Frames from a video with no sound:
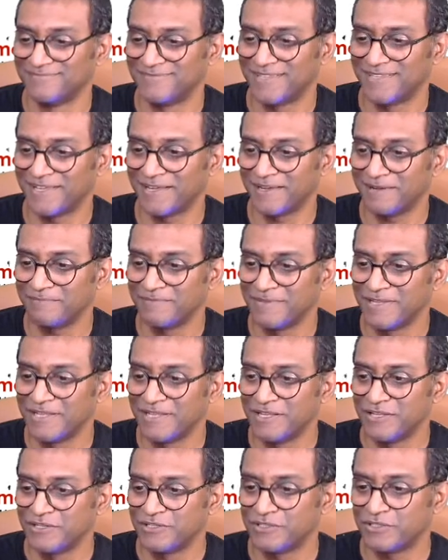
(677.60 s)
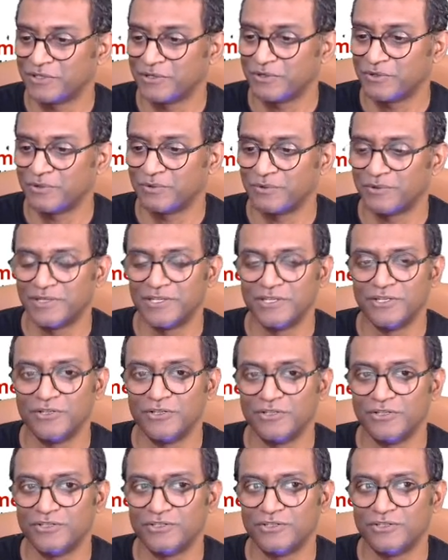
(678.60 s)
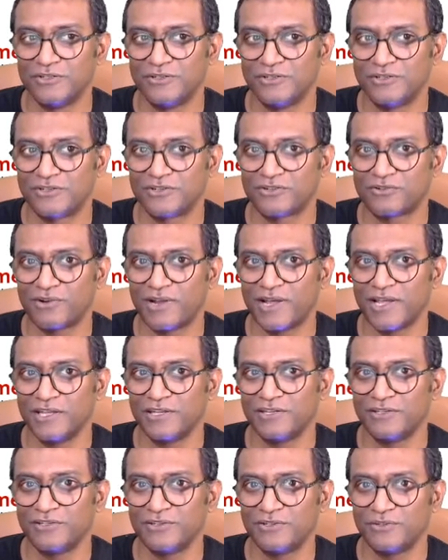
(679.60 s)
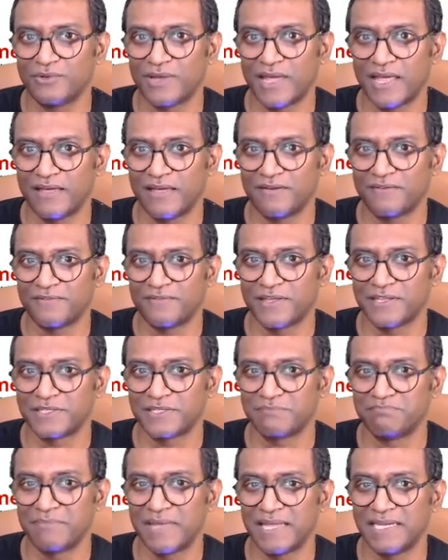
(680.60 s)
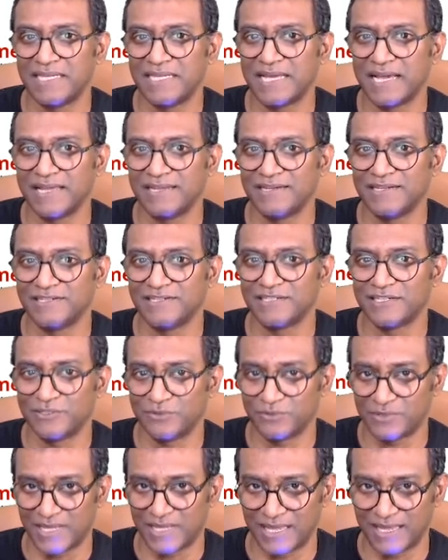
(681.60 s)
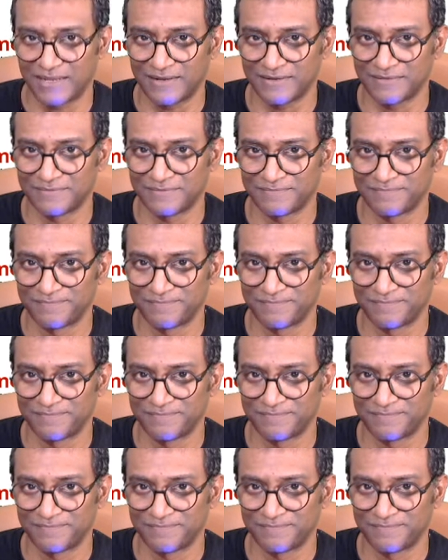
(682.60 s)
Yeah, so try to have as many ideas as you can.